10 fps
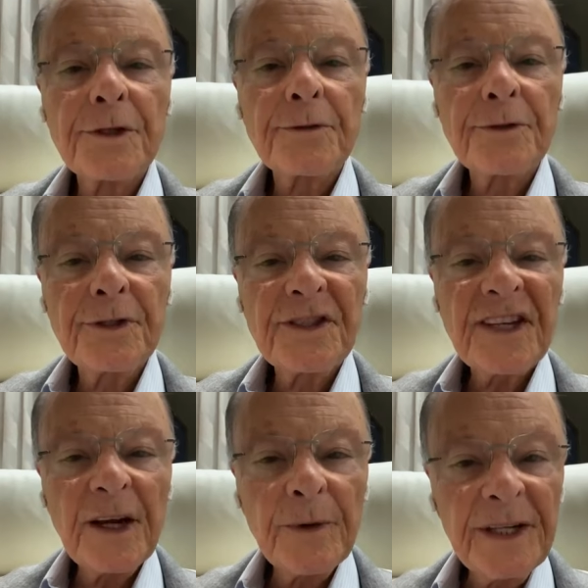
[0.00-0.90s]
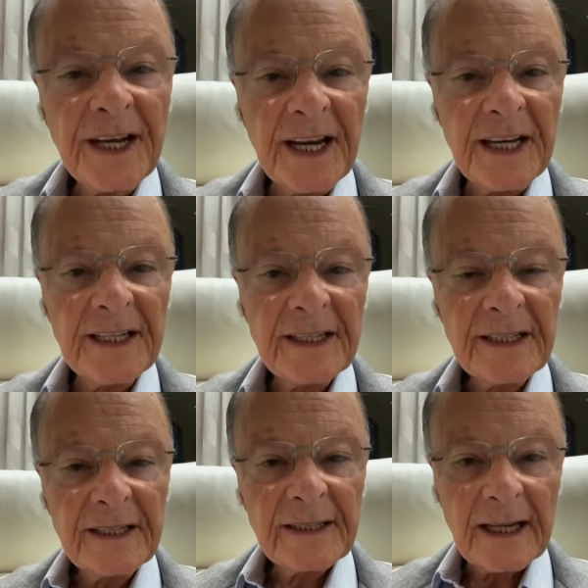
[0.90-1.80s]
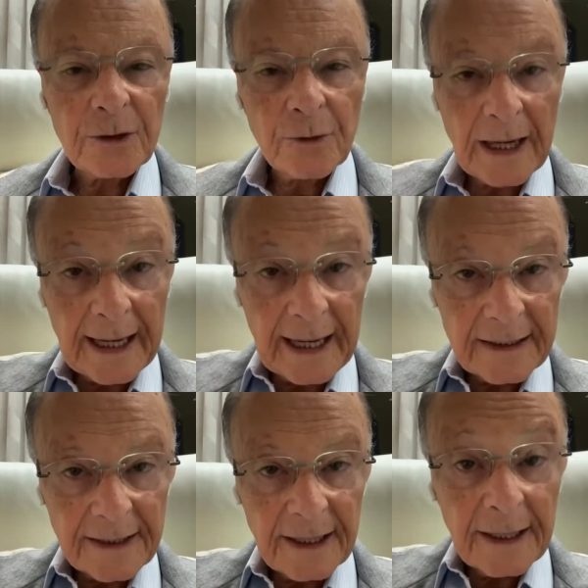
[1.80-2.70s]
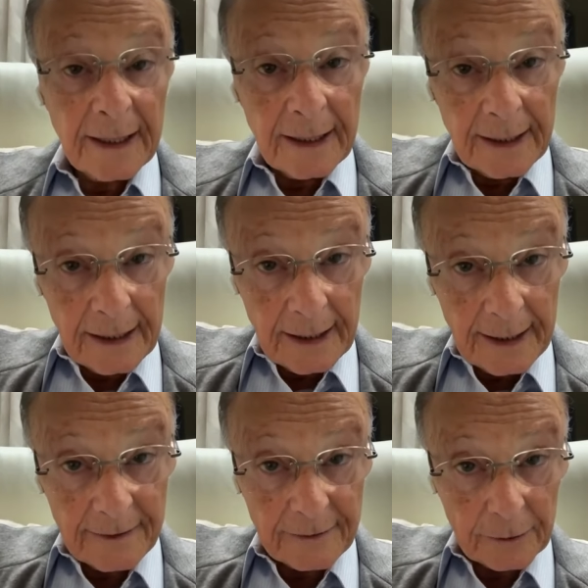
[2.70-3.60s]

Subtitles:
when Jesus said, I will come to your house and